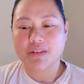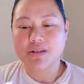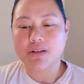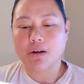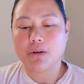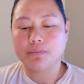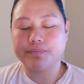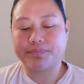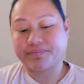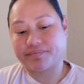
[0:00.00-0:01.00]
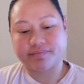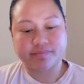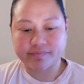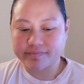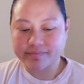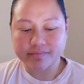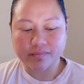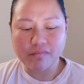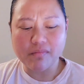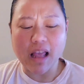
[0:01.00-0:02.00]
So
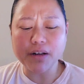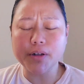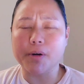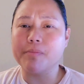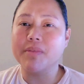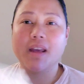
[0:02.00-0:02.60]
I don't know.